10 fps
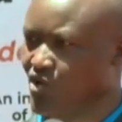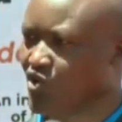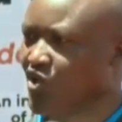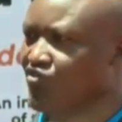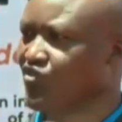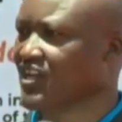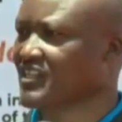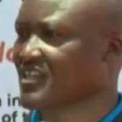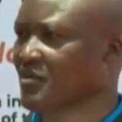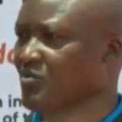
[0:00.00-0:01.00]
You go,
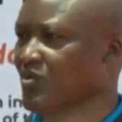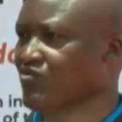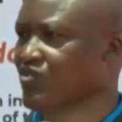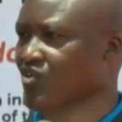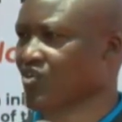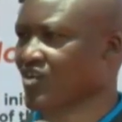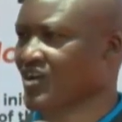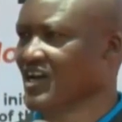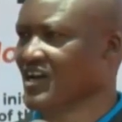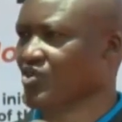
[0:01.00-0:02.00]
for example,
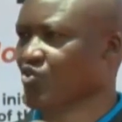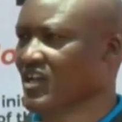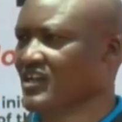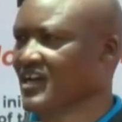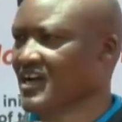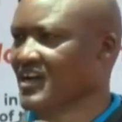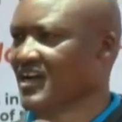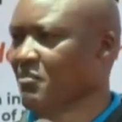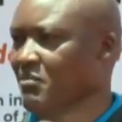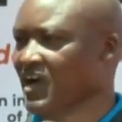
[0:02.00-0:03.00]
for you want
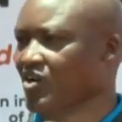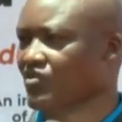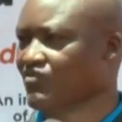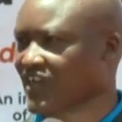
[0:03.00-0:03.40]
a bank